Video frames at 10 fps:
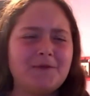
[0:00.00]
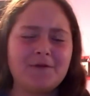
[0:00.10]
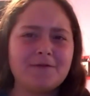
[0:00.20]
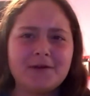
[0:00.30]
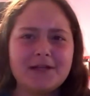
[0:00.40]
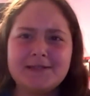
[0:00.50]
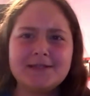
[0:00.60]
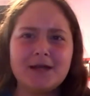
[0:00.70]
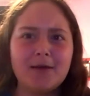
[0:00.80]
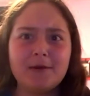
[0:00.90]
different
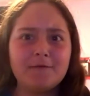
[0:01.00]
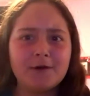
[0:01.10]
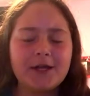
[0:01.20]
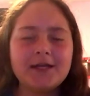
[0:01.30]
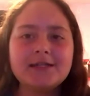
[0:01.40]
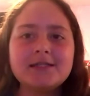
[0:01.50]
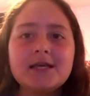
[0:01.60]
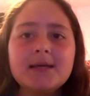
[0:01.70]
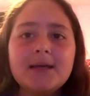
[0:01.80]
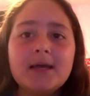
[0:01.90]
that's not made for kids.
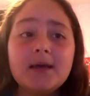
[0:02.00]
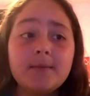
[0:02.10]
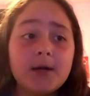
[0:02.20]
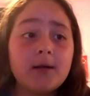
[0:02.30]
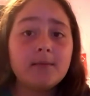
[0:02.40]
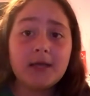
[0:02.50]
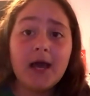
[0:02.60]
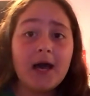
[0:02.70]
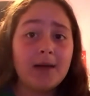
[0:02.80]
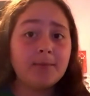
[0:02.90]
But
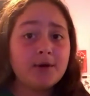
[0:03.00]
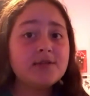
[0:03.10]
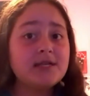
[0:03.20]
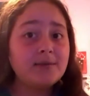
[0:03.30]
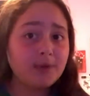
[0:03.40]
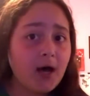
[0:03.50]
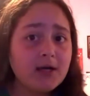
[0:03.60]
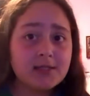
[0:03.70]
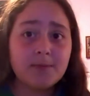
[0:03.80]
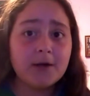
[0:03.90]
yeah, I'm posting
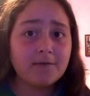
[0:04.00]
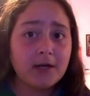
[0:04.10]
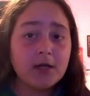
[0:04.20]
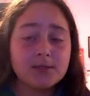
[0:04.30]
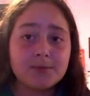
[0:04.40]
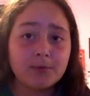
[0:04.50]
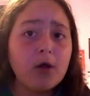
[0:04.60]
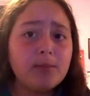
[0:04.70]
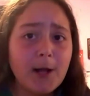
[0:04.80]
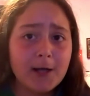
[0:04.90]
Bloxburg videos,
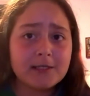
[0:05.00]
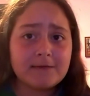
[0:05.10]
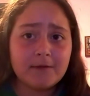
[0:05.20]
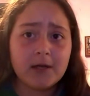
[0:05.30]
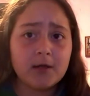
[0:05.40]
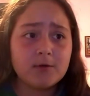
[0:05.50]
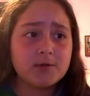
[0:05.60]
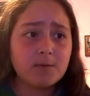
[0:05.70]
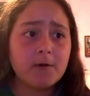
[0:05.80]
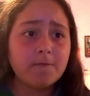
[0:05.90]
Roblox
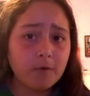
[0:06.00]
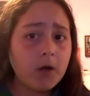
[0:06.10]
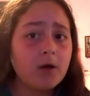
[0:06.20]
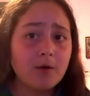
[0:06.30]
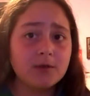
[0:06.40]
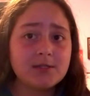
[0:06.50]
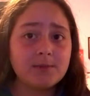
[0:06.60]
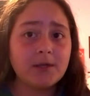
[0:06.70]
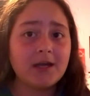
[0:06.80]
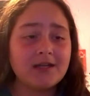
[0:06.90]
videos, where 4-year-olds
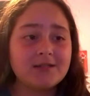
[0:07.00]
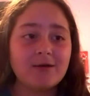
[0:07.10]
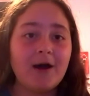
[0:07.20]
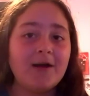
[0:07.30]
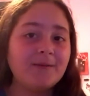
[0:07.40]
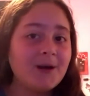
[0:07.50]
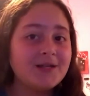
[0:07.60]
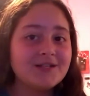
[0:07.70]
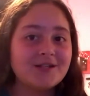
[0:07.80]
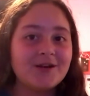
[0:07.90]
play, so I'm
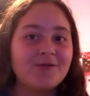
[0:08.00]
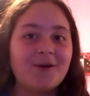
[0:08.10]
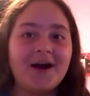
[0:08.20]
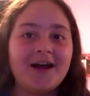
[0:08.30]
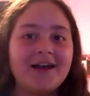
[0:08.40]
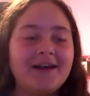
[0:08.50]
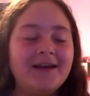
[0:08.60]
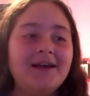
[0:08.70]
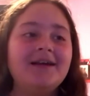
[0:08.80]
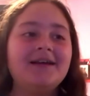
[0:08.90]
not sure why
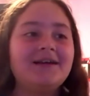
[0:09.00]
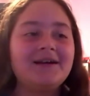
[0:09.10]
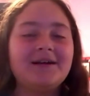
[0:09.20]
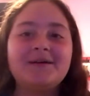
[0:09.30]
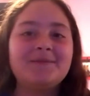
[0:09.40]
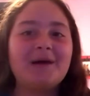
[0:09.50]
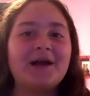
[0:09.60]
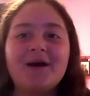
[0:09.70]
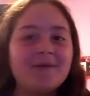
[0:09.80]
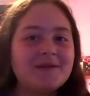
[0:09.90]
my
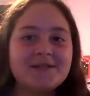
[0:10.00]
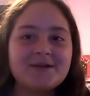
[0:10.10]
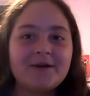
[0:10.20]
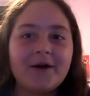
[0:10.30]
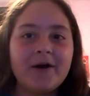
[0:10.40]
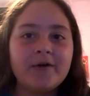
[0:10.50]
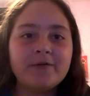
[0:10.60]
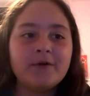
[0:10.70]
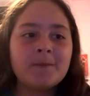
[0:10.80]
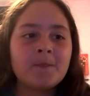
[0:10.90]
comments are off.
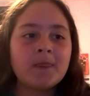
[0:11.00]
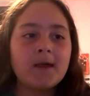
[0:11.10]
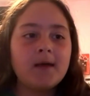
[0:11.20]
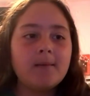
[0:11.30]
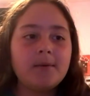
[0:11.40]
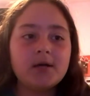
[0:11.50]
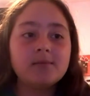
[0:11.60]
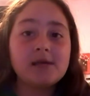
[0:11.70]
But